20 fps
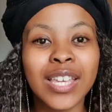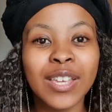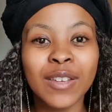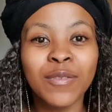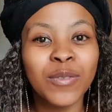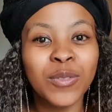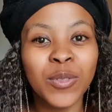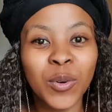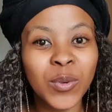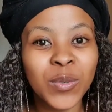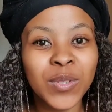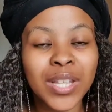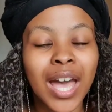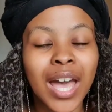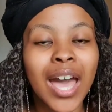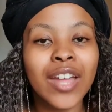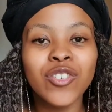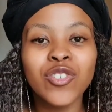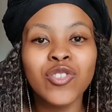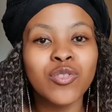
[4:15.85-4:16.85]
if those
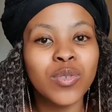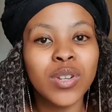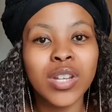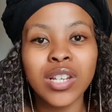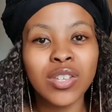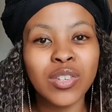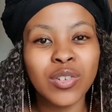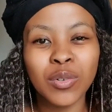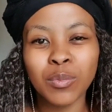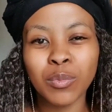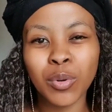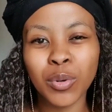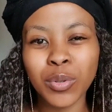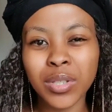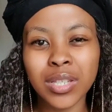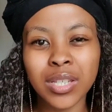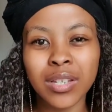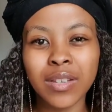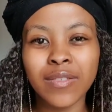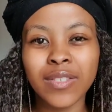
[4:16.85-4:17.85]
aren't really your
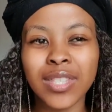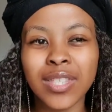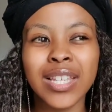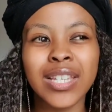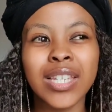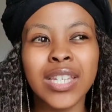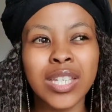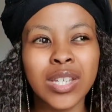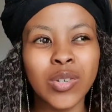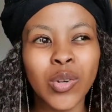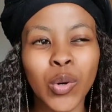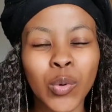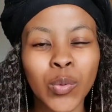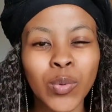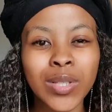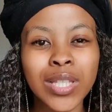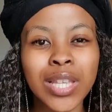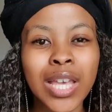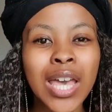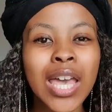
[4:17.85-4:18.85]
motives then he
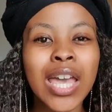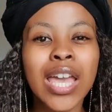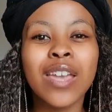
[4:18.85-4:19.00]
knows